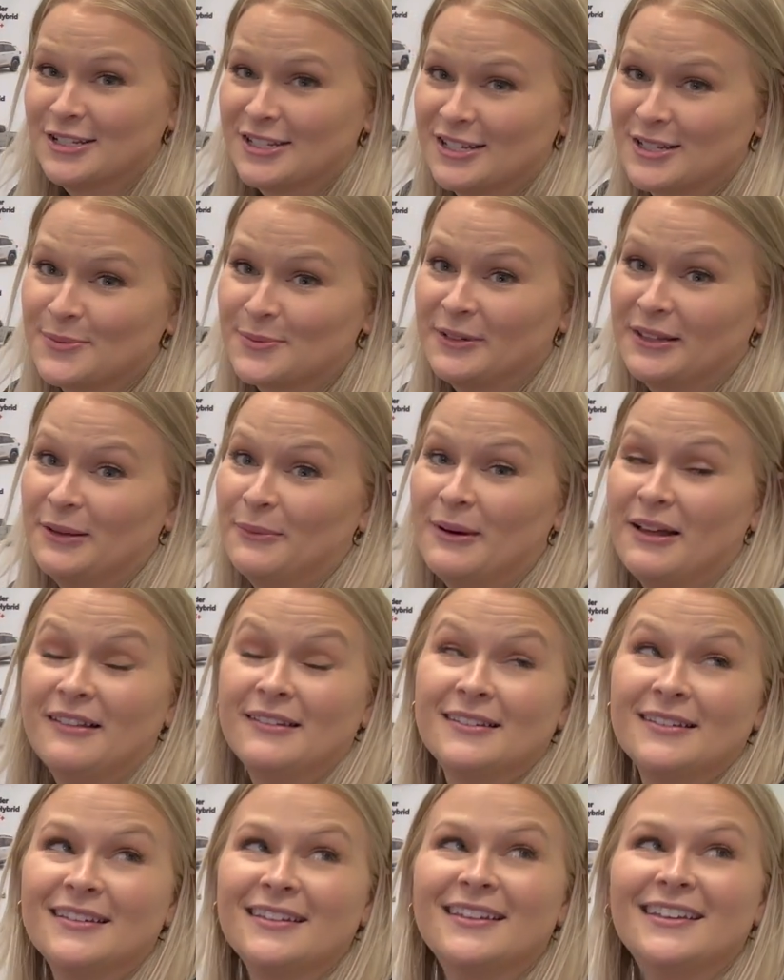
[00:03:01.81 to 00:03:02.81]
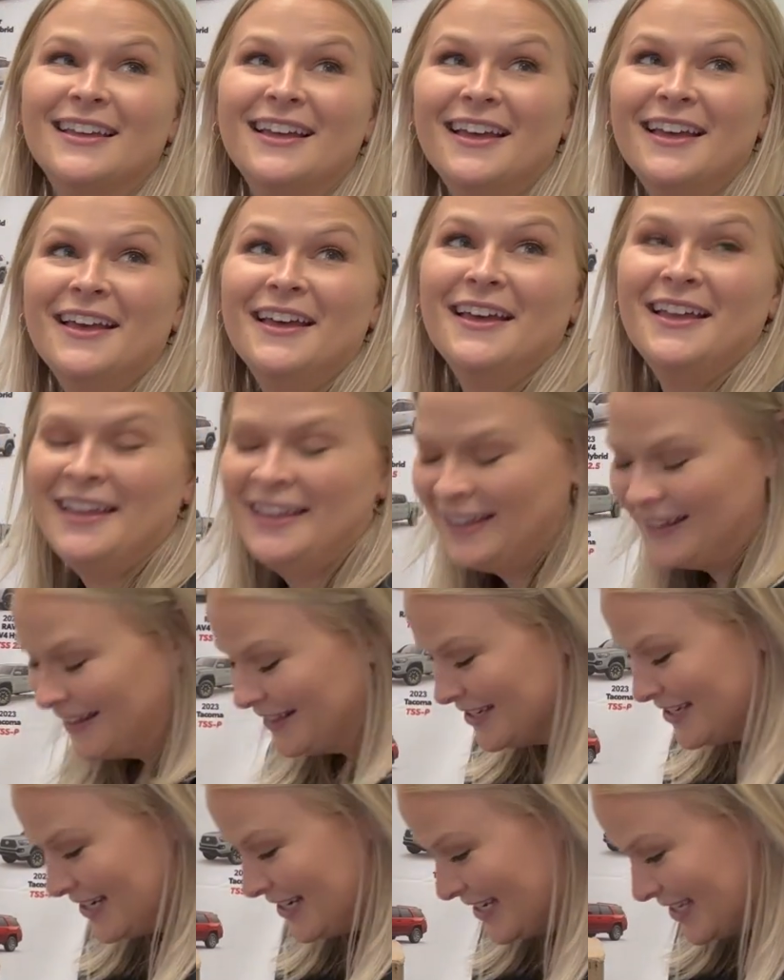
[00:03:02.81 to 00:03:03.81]
this really well.
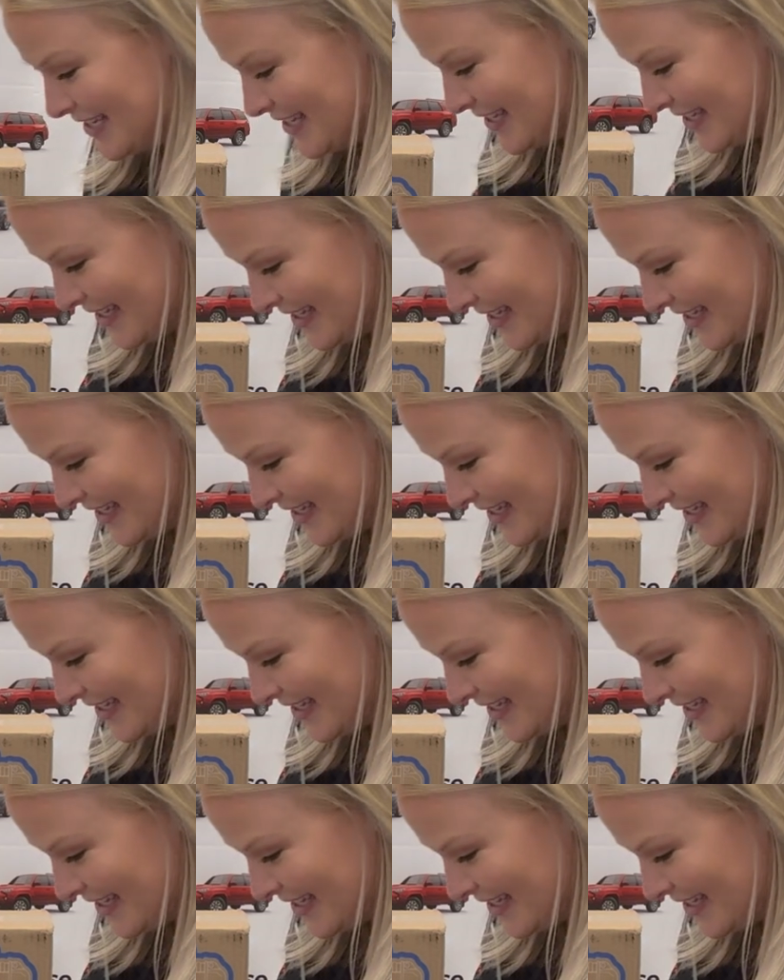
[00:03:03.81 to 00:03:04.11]
Jeez.